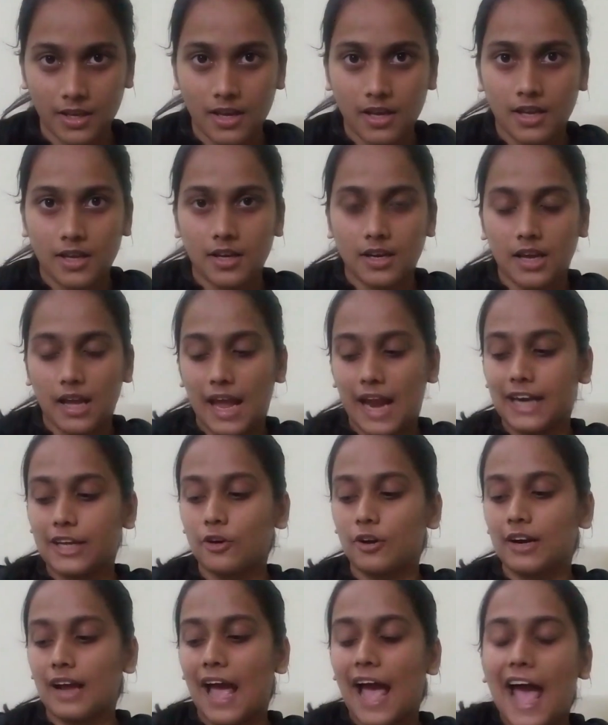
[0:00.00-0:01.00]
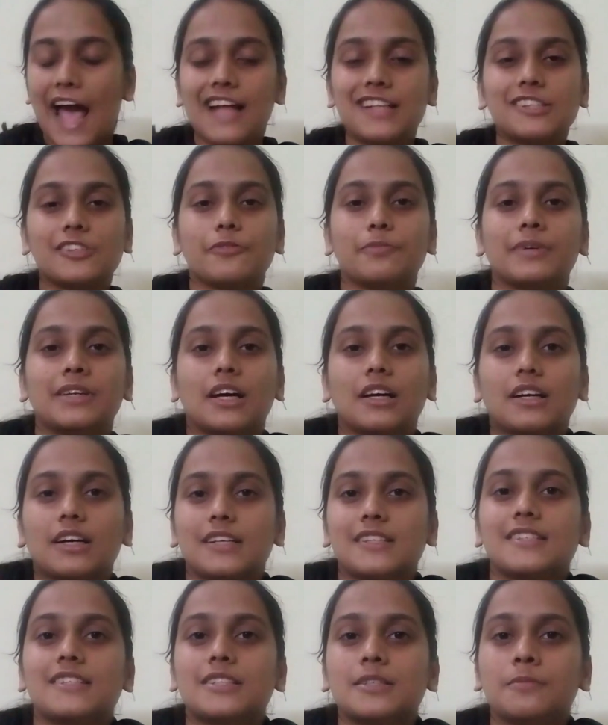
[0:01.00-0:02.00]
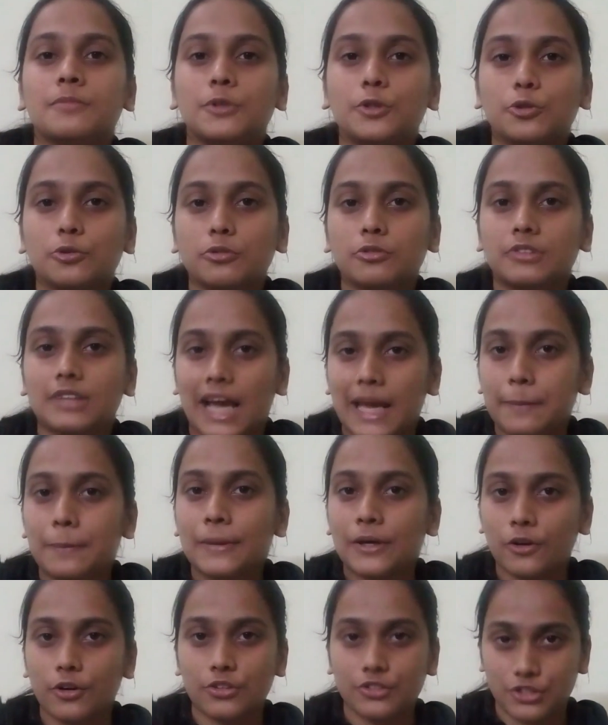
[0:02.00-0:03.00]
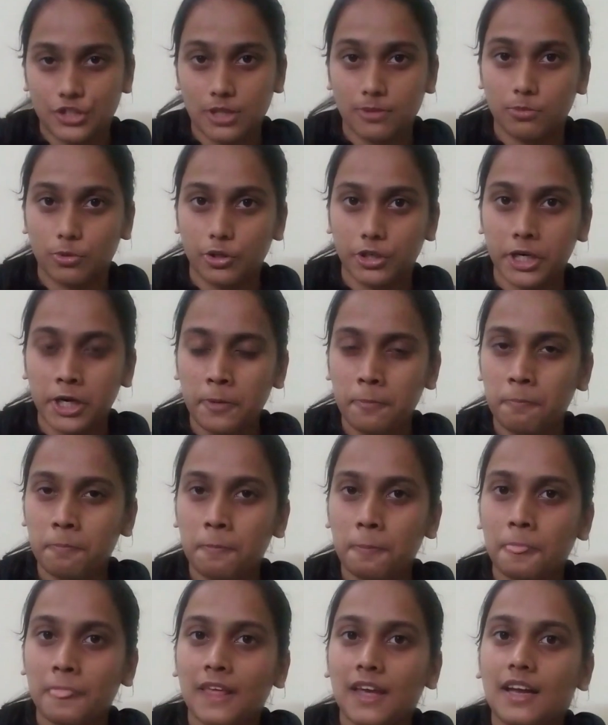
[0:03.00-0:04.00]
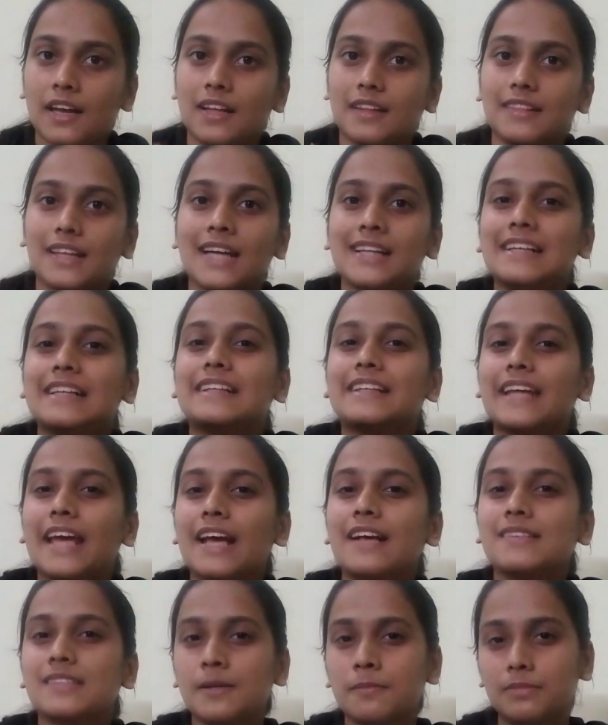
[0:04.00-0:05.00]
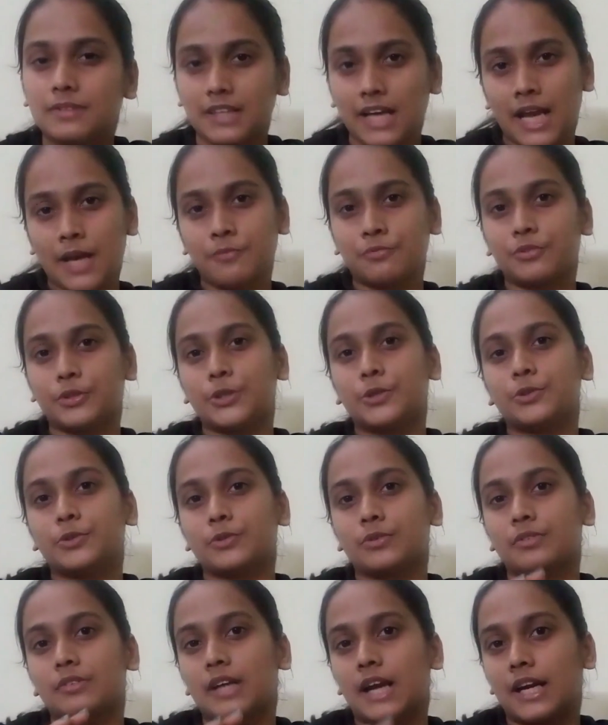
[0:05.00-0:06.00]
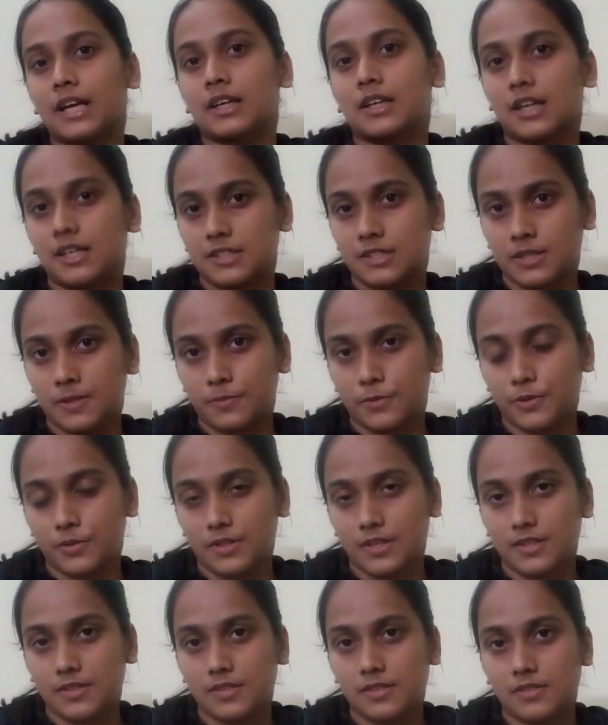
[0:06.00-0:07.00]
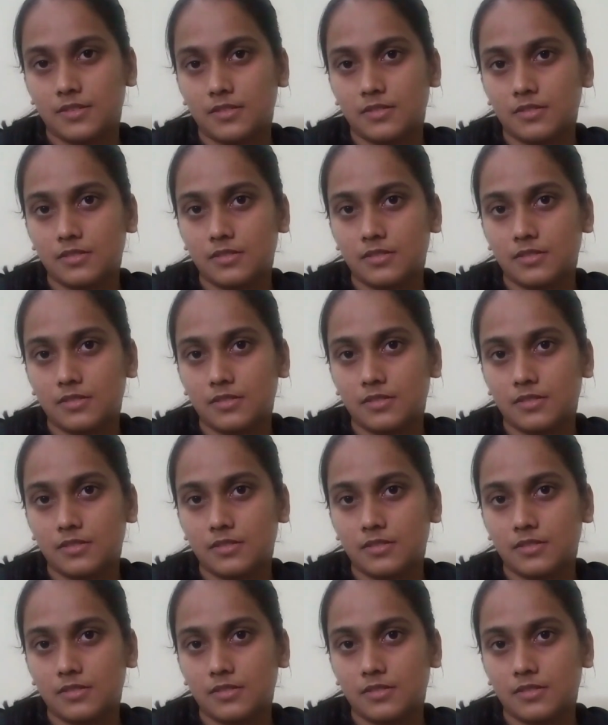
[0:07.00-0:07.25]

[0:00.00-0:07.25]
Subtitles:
and your hands have been accustomed to typing on Gboard, then it'll take some time for you to get accustomed to this.